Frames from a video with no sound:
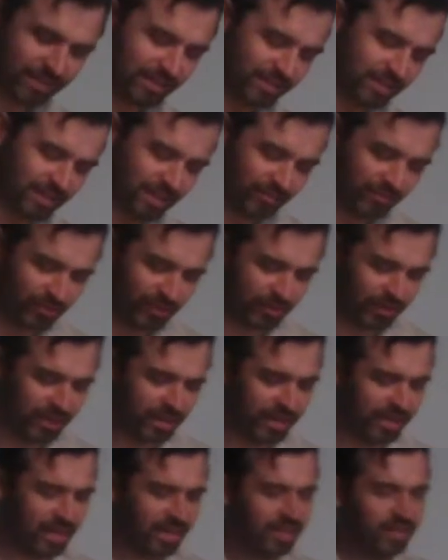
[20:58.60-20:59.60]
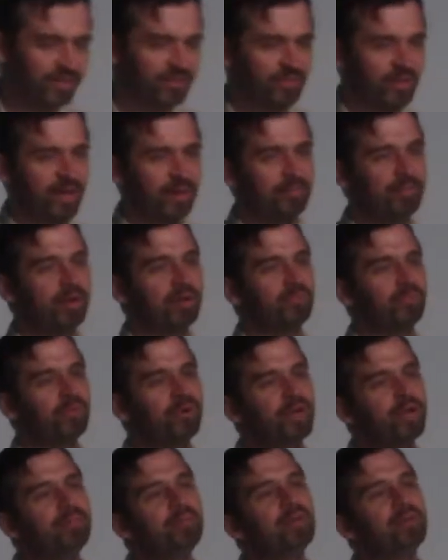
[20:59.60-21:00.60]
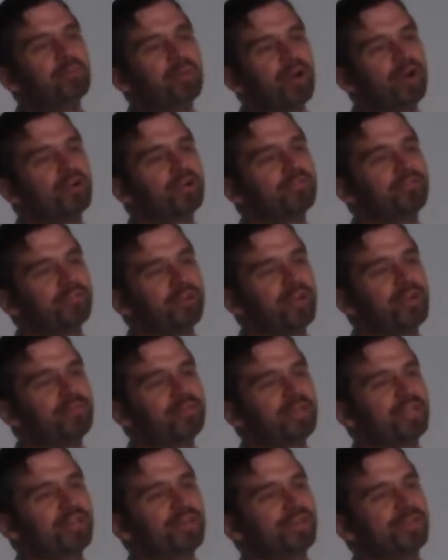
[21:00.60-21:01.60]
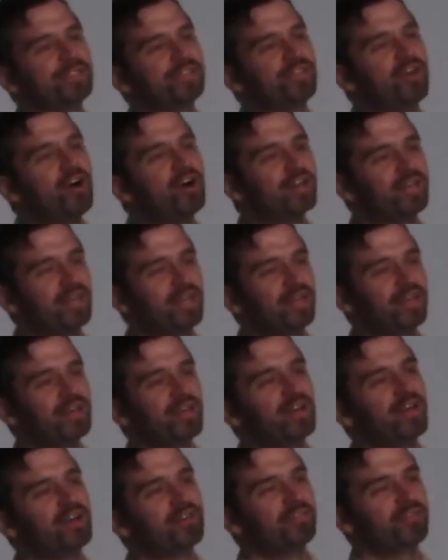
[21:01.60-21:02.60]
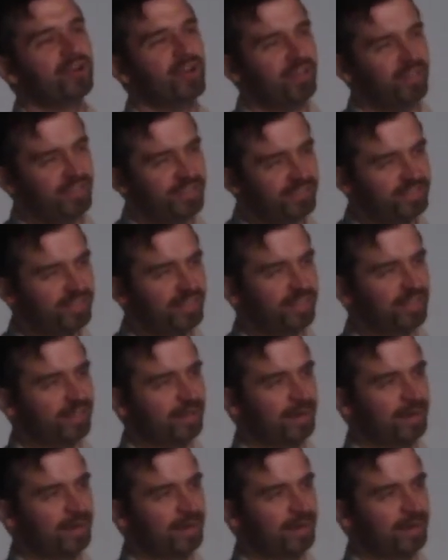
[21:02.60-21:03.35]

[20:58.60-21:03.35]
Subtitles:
of stuff that we could get into there. But would it be murder for him to kill this donkey for not listening?